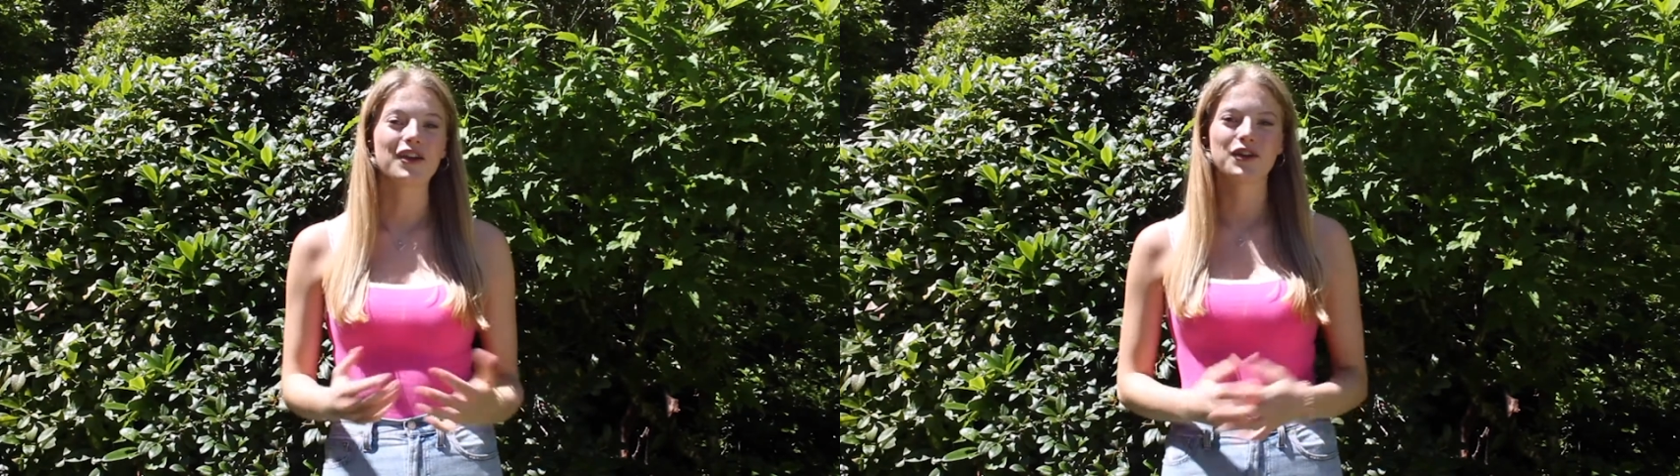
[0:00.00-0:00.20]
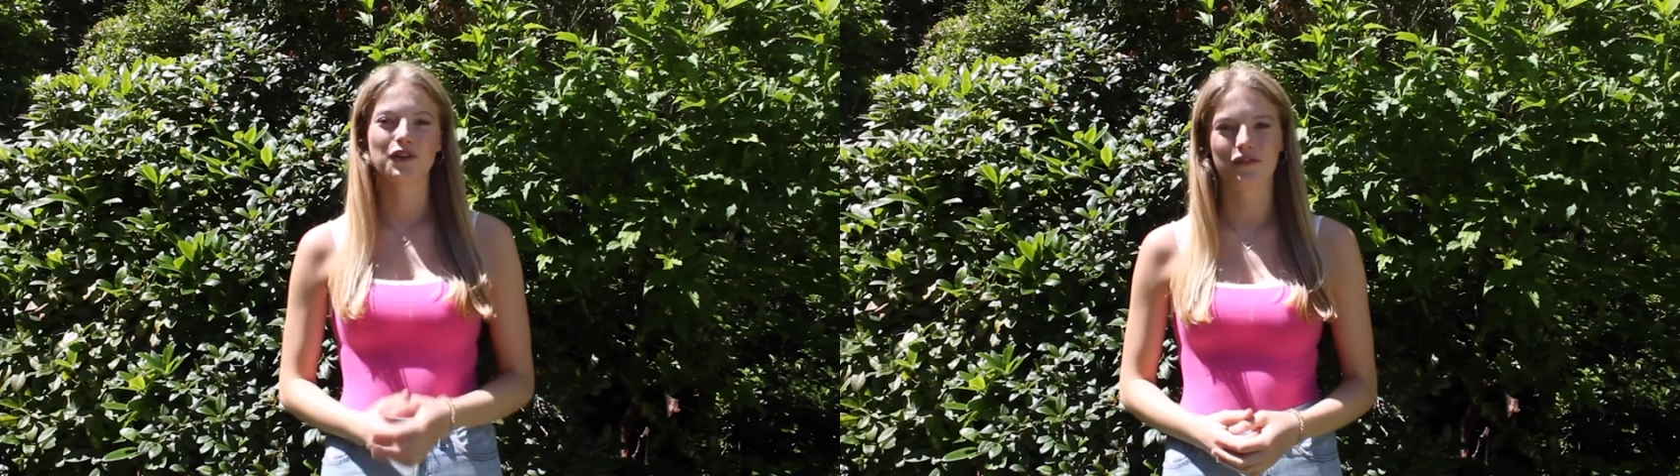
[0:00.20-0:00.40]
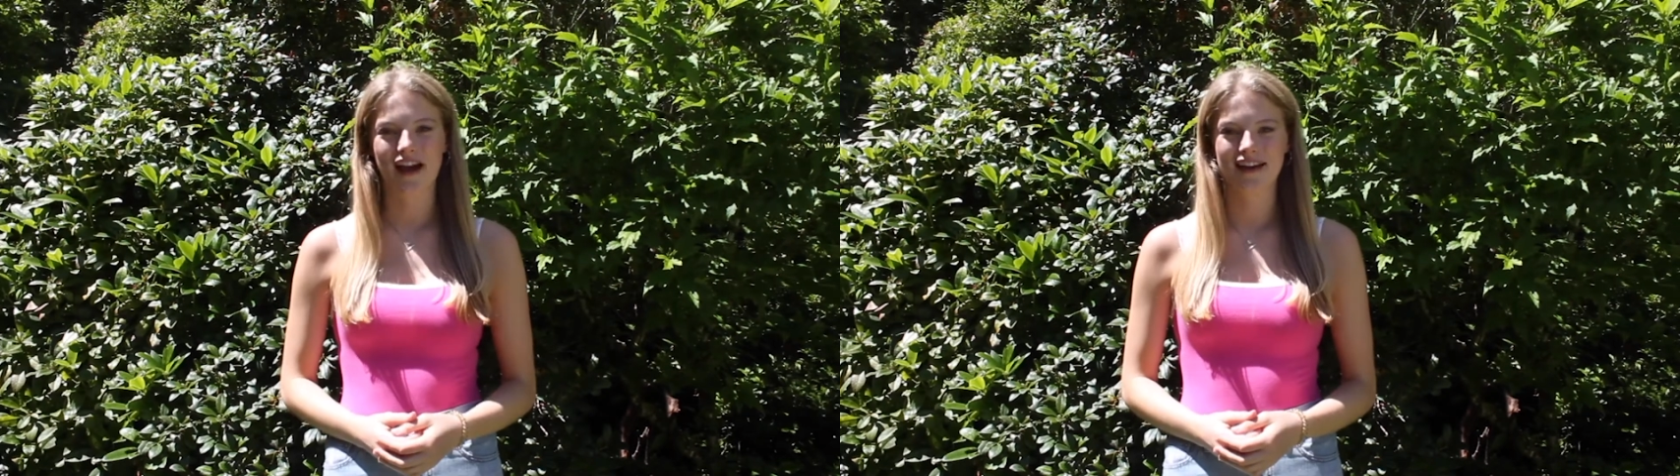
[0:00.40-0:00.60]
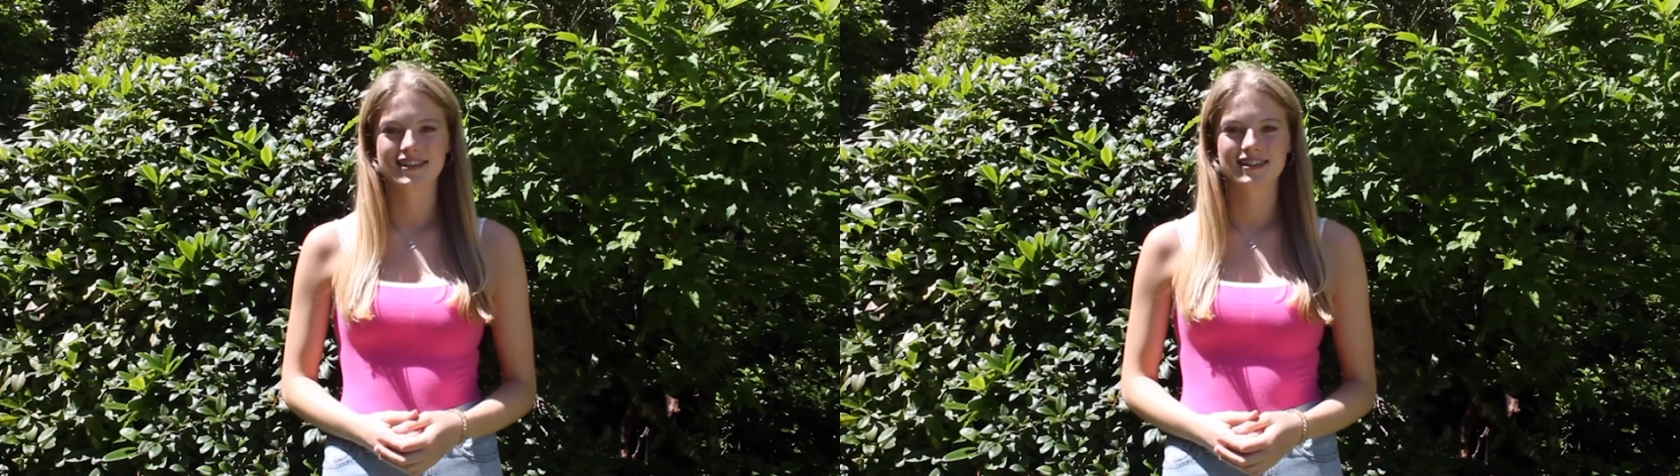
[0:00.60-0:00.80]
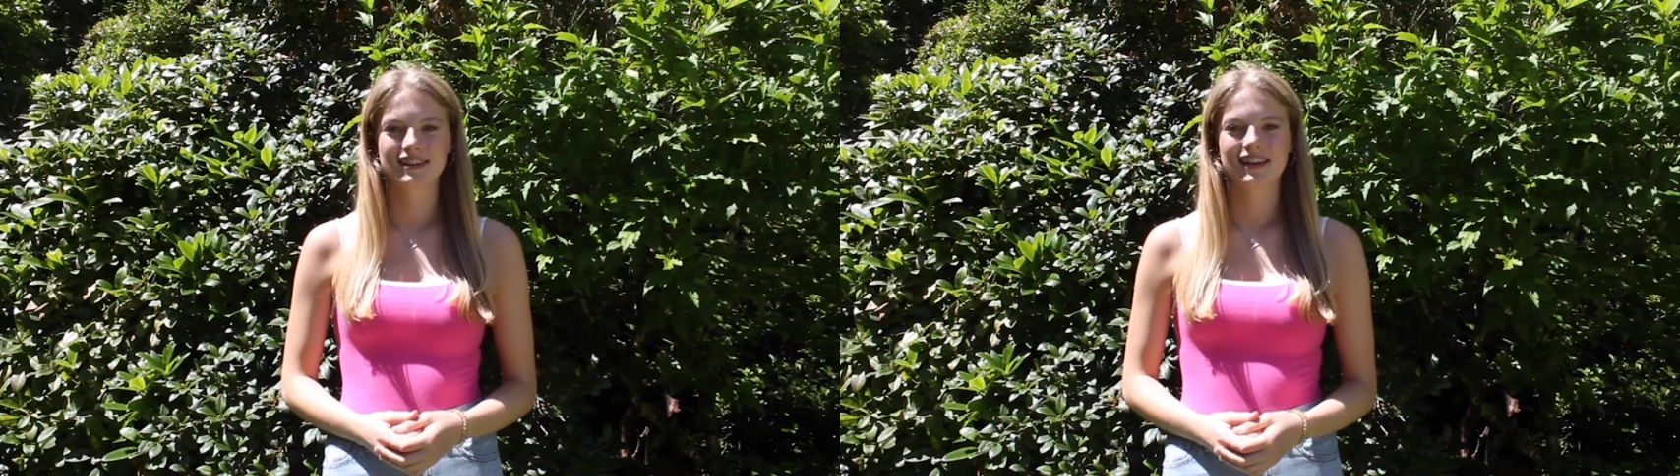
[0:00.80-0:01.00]
you know the
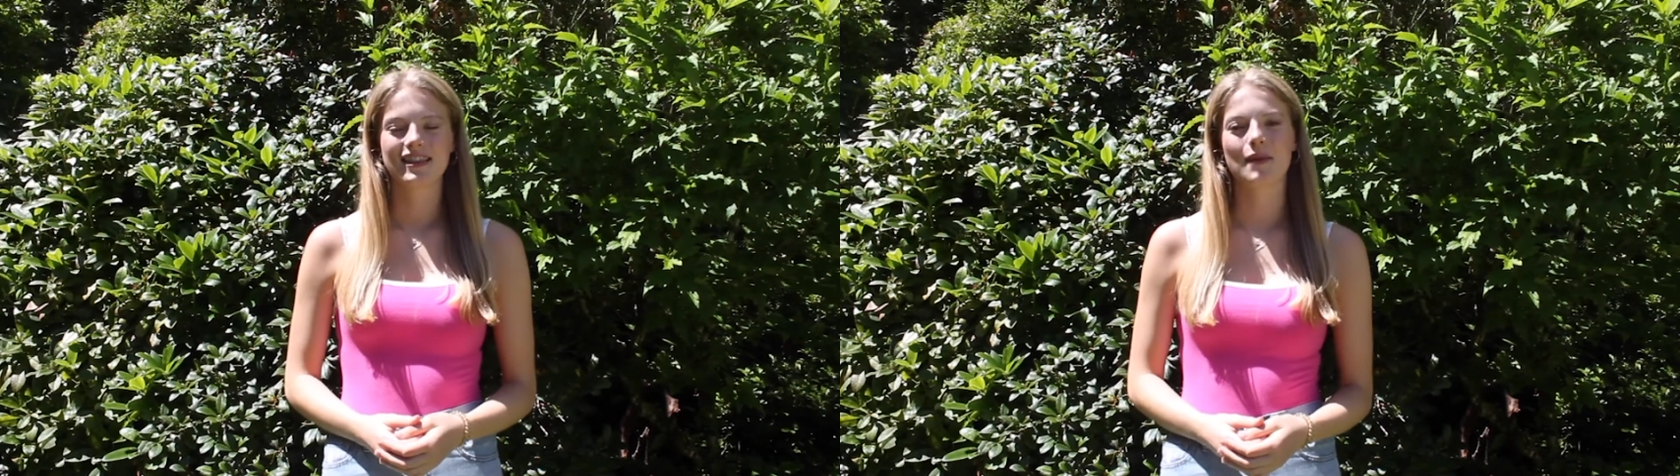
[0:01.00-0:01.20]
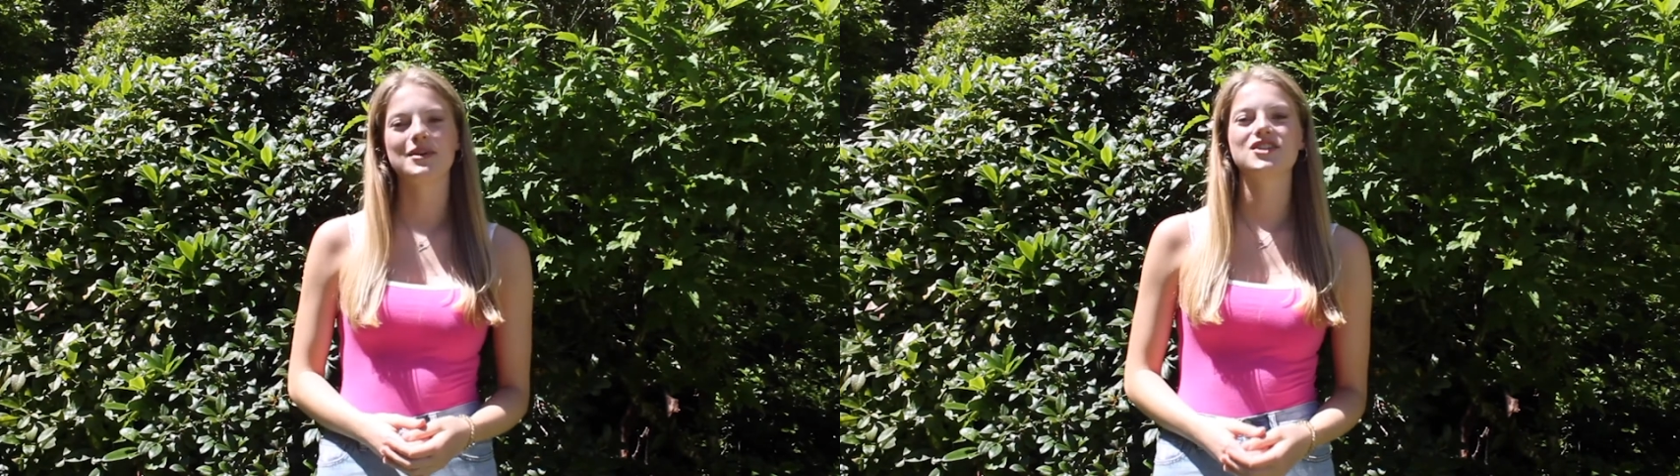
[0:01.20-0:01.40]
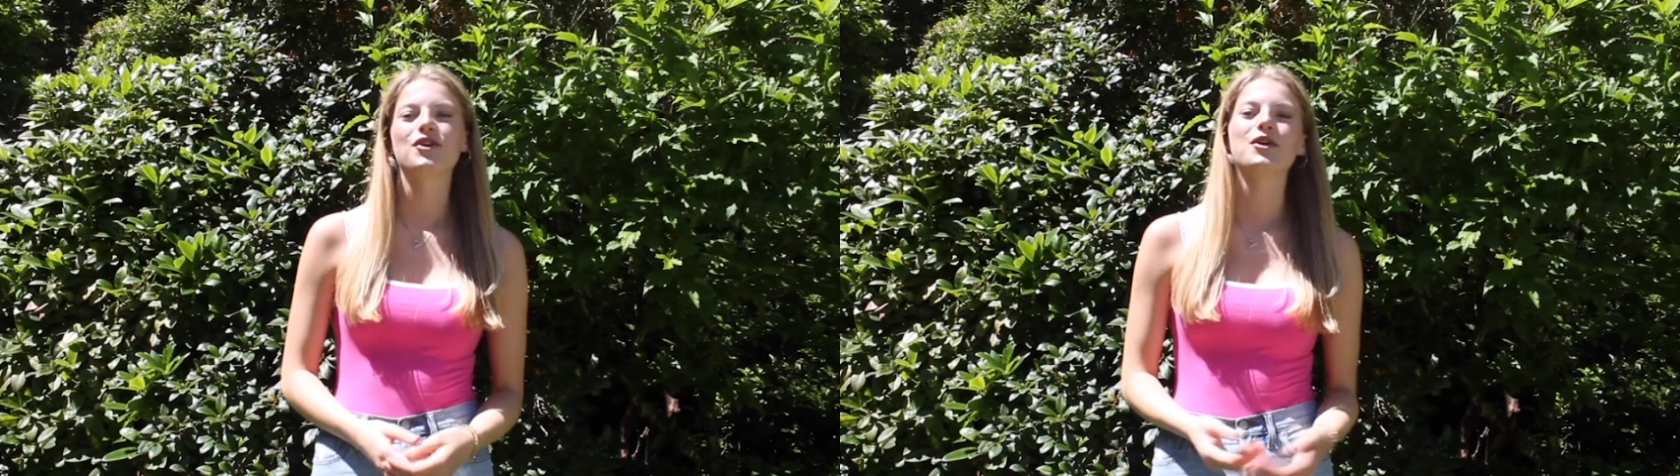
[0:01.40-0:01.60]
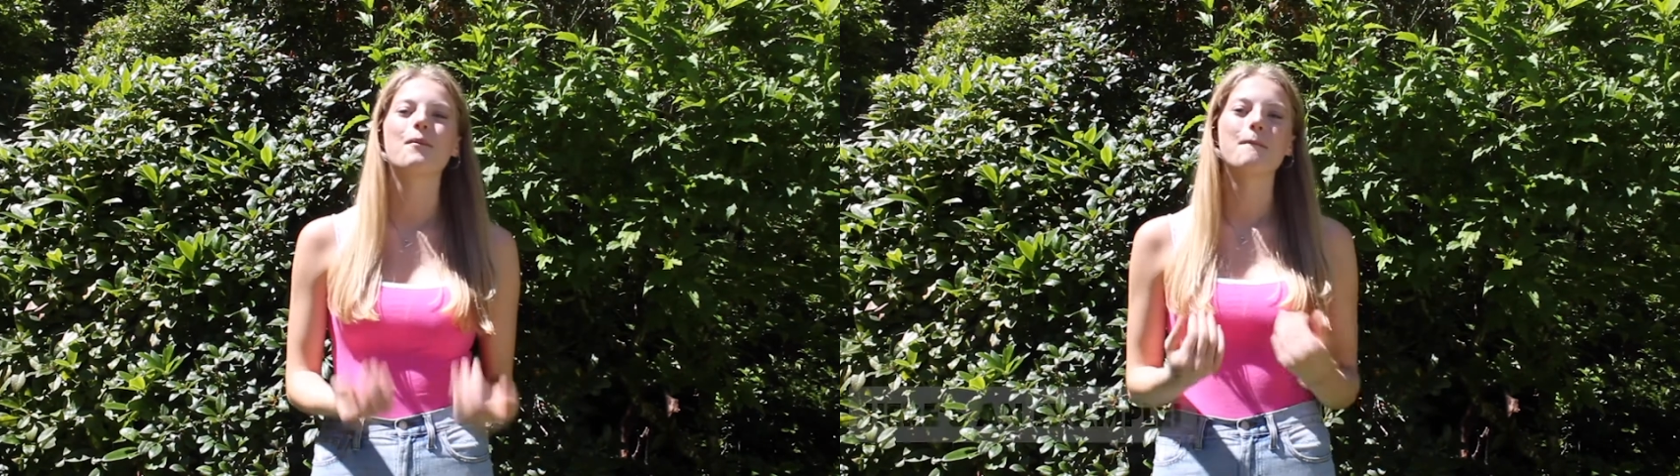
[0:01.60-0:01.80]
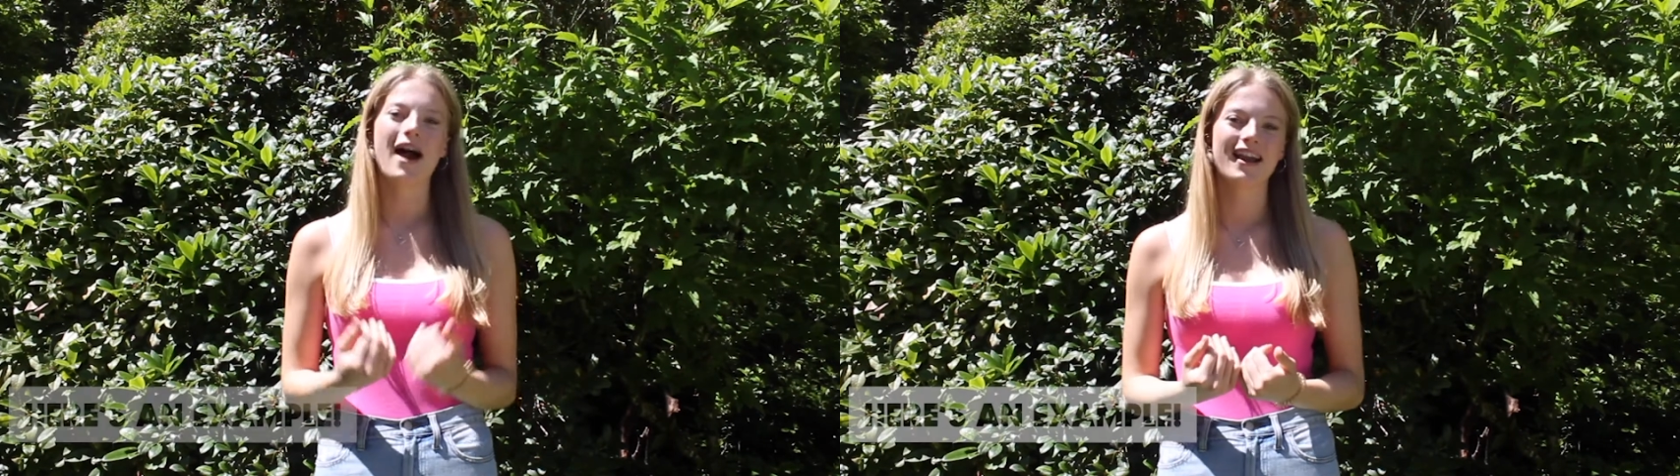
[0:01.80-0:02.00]
facts. Let me show you
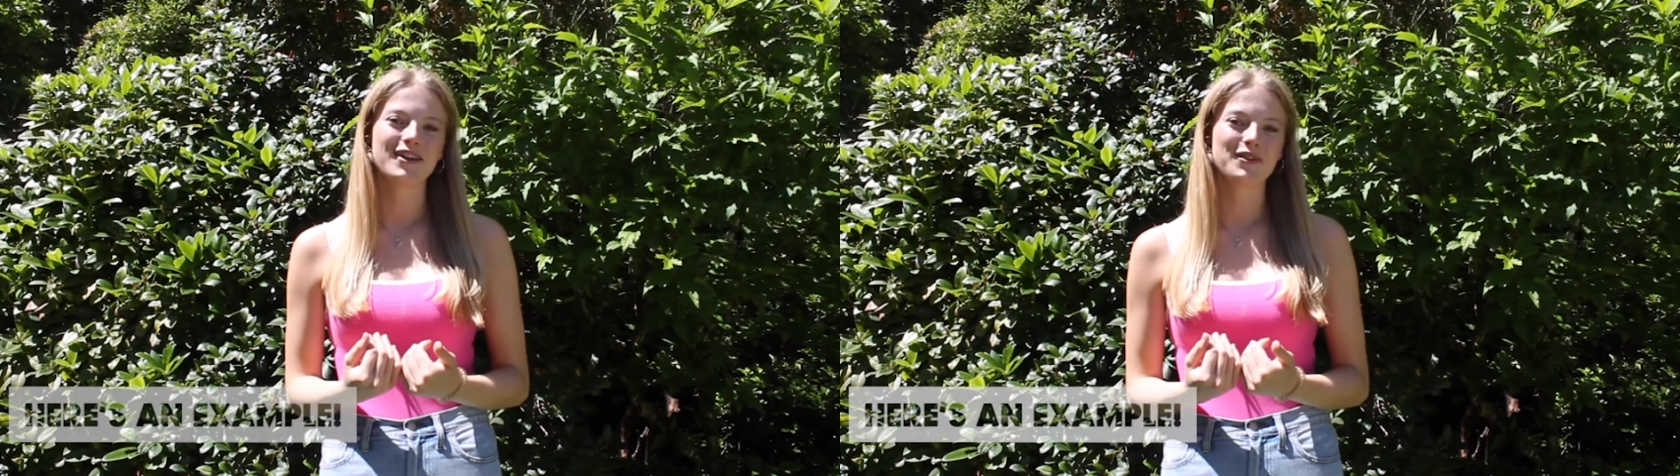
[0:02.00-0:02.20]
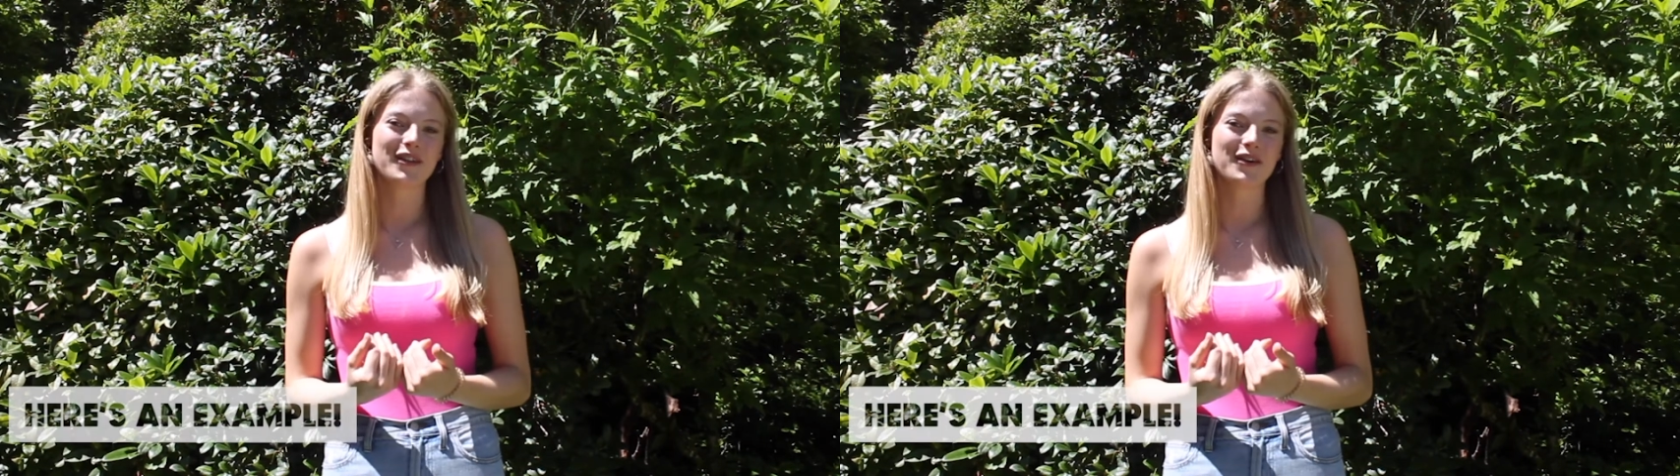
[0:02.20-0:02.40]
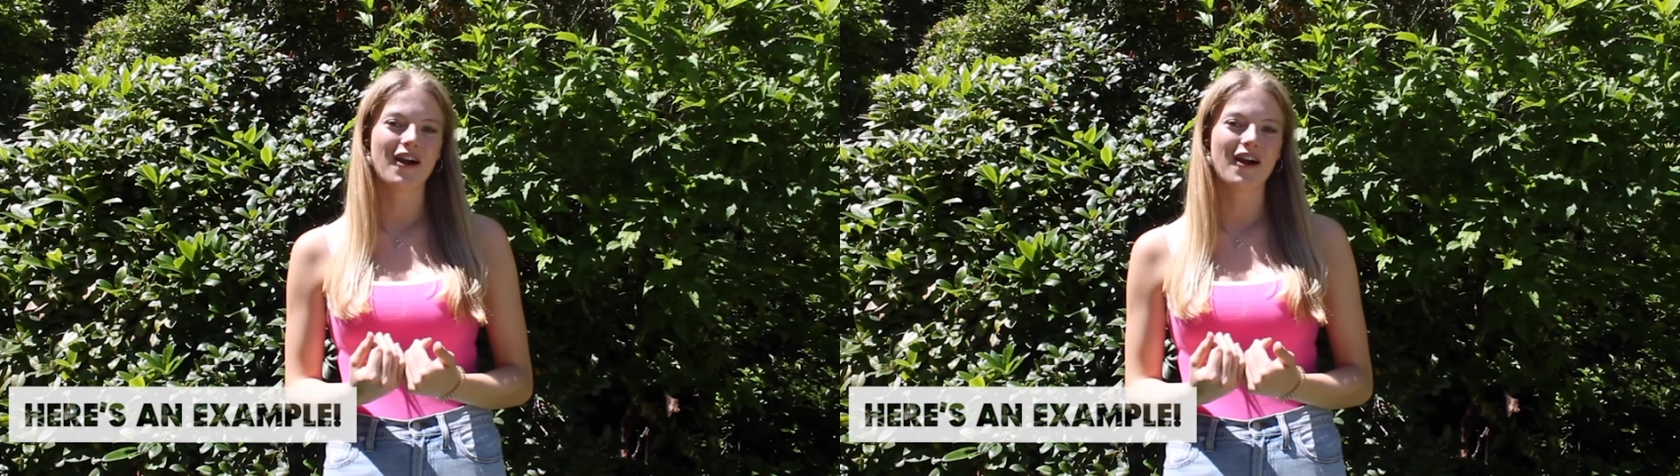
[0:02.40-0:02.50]
my new little